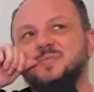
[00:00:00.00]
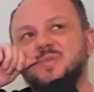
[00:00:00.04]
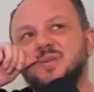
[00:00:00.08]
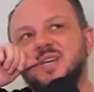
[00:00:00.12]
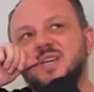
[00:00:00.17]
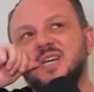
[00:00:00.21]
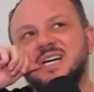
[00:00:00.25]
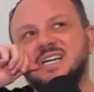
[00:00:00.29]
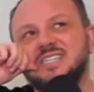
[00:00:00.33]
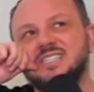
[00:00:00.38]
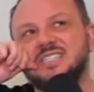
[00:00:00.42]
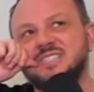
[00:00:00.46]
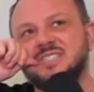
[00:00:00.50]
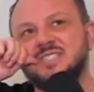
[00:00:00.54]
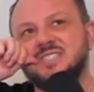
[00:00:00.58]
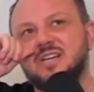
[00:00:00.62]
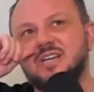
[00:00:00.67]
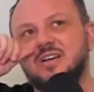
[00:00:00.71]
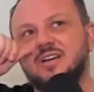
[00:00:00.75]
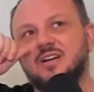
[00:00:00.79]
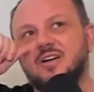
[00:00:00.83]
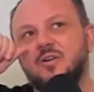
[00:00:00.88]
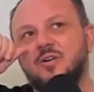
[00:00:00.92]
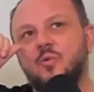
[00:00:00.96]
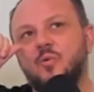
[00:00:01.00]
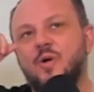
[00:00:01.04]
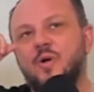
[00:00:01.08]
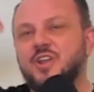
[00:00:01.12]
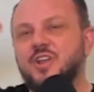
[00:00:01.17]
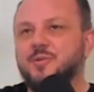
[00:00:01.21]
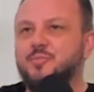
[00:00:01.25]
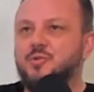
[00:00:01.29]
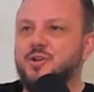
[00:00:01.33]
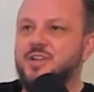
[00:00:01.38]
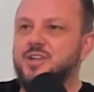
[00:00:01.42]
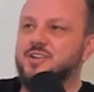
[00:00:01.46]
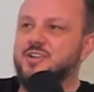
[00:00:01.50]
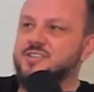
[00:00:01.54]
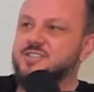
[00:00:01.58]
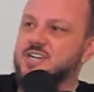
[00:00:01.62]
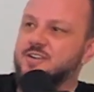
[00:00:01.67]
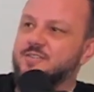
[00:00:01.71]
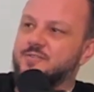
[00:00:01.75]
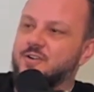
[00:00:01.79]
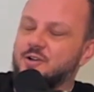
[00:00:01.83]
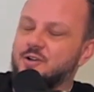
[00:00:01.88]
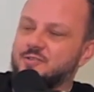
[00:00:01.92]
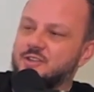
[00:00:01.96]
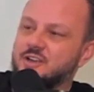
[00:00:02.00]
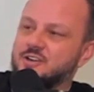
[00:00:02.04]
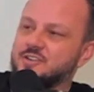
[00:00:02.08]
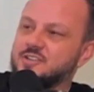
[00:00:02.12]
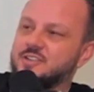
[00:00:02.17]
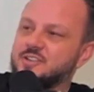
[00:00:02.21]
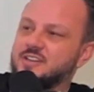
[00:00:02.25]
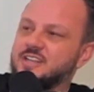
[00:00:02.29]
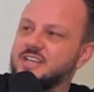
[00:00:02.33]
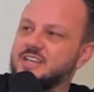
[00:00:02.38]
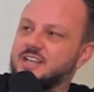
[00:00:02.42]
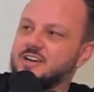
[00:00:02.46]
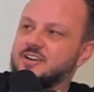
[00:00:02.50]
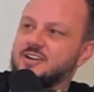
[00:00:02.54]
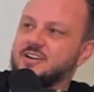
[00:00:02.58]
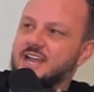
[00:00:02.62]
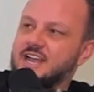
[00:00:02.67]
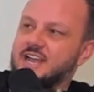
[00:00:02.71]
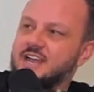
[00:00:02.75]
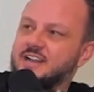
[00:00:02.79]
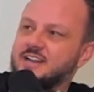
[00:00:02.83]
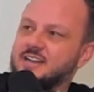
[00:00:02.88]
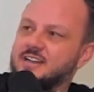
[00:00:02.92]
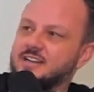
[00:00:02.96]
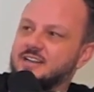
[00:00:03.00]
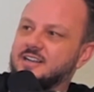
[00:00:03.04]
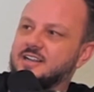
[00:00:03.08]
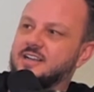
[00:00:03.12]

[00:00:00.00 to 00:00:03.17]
it's because when you're putting yourself out there to the internet,